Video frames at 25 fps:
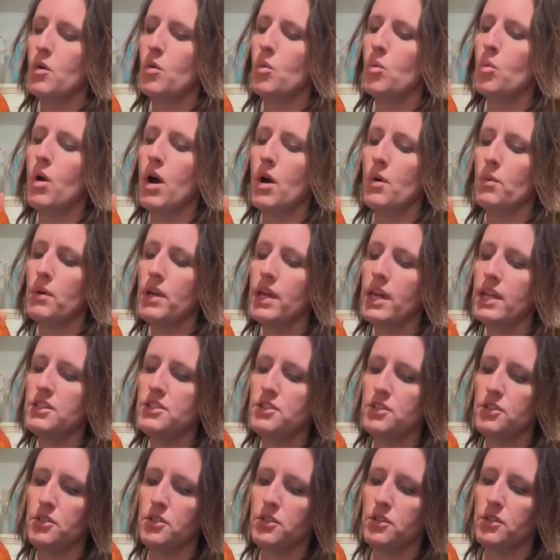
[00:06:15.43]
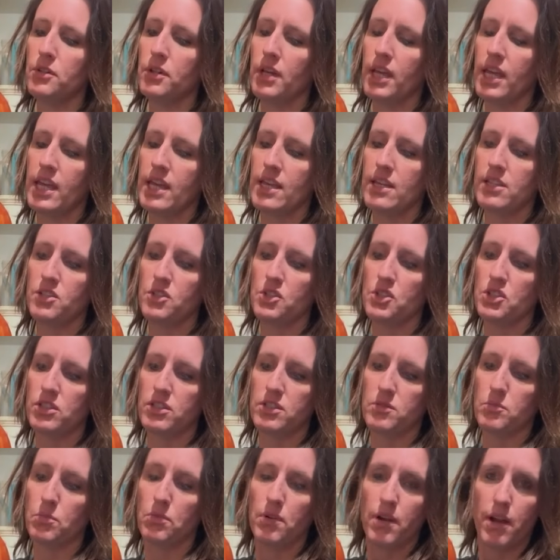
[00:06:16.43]
What we do is
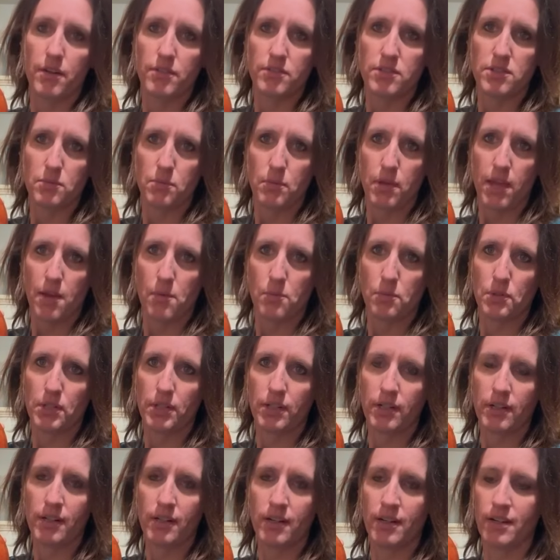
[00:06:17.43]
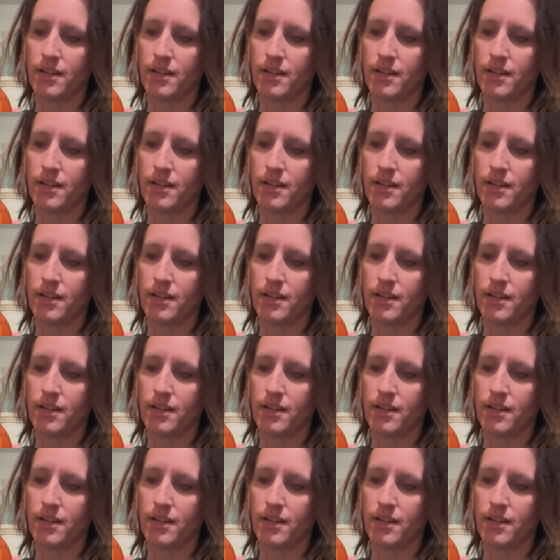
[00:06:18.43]
just brown some hamburger